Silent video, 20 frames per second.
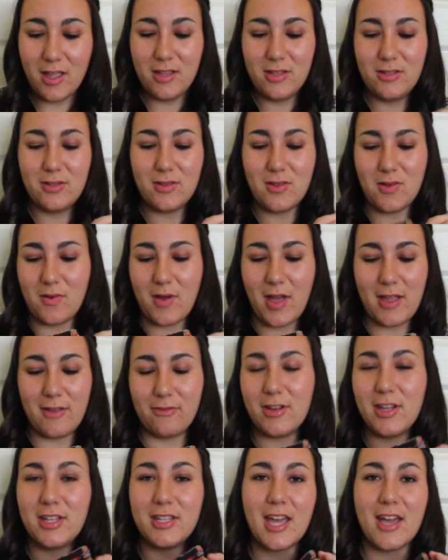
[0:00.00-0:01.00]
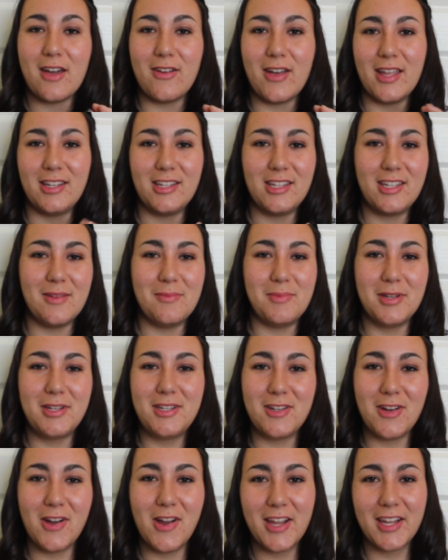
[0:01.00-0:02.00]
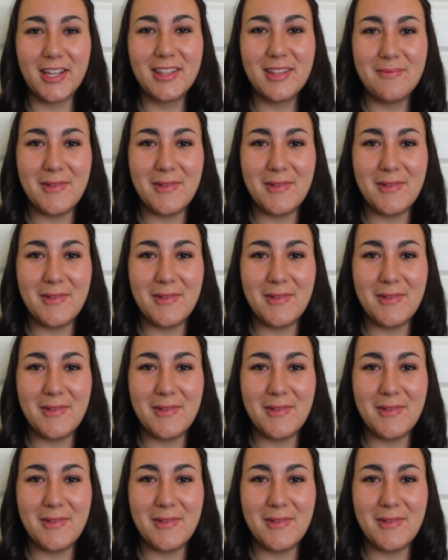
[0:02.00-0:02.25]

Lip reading: So I freaked out, and during